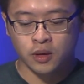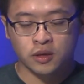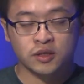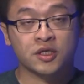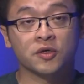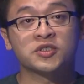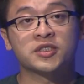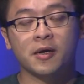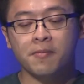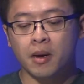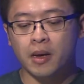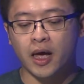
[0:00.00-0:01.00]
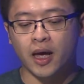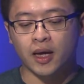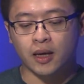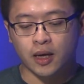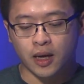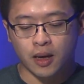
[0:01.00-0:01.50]
So some
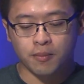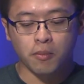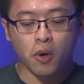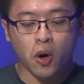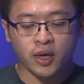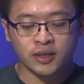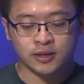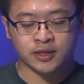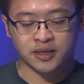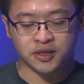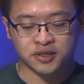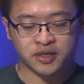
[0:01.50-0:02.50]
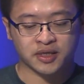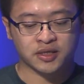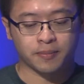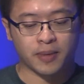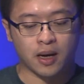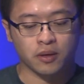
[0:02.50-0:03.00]
more statistics
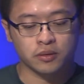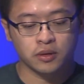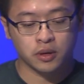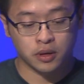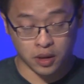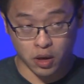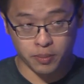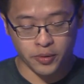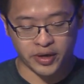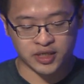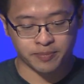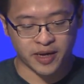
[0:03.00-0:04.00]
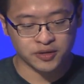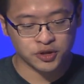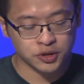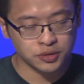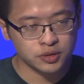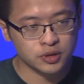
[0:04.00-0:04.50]
about global
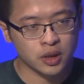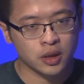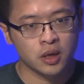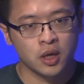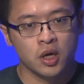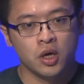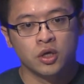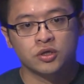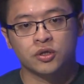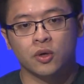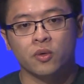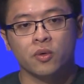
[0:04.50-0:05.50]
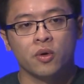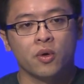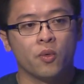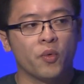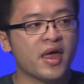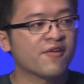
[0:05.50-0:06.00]
expansions. So
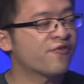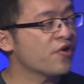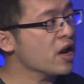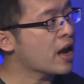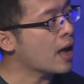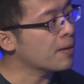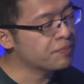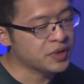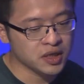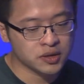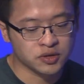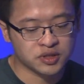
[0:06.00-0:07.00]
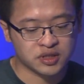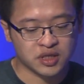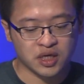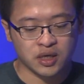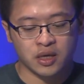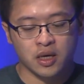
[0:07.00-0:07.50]
we are very happy to
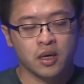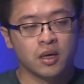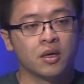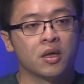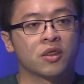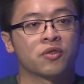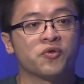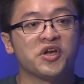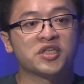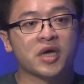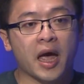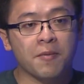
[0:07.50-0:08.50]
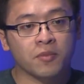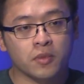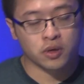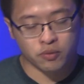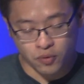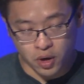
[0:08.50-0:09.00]
see 3-time
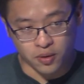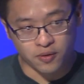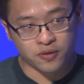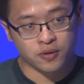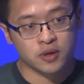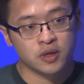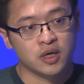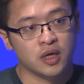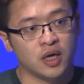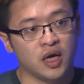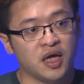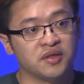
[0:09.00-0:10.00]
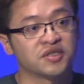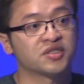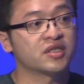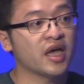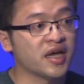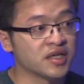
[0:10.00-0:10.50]
growth in the
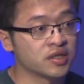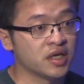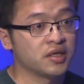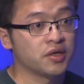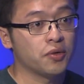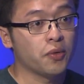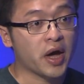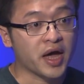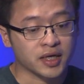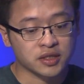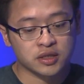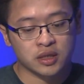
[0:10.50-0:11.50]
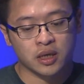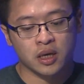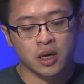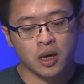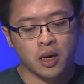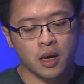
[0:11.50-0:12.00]
States, in the US.
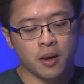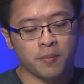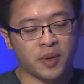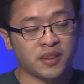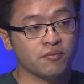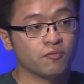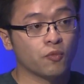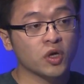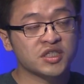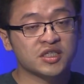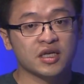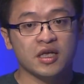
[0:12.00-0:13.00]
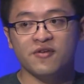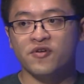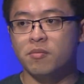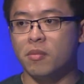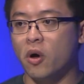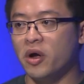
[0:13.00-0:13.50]
But what is even
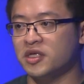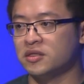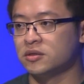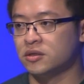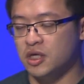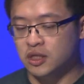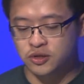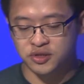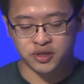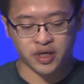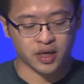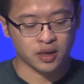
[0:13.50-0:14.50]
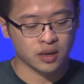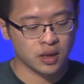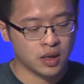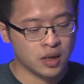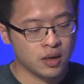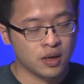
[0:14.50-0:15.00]
more interesting,
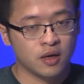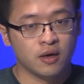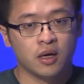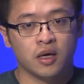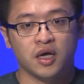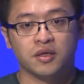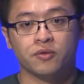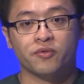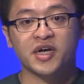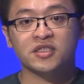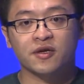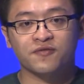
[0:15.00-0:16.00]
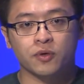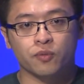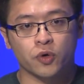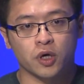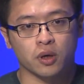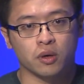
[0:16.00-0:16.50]
in the rest of the
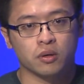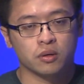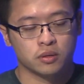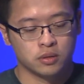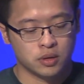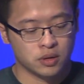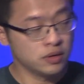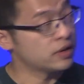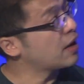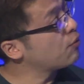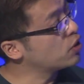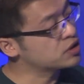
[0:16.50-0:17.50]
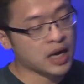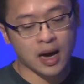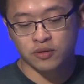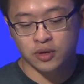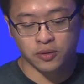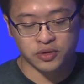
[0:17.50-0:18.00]
world, that was
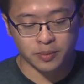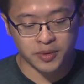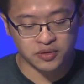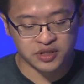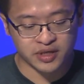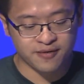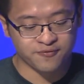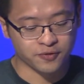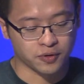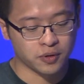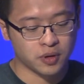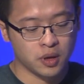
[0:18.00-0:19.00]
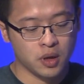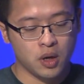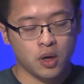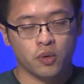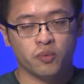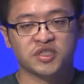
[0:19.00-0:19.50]
our OW stand for,
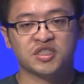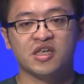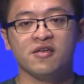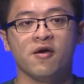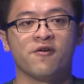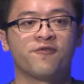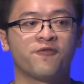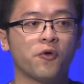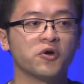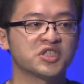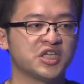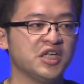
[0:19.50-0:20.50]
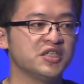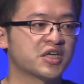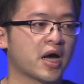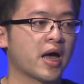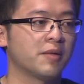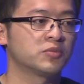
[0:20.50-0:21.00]
we see 14
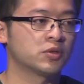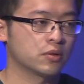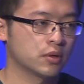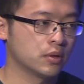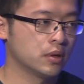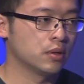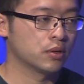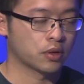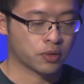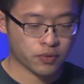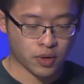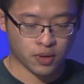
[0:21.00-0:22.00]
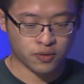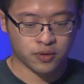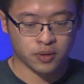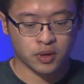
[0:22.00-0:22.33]
times the growth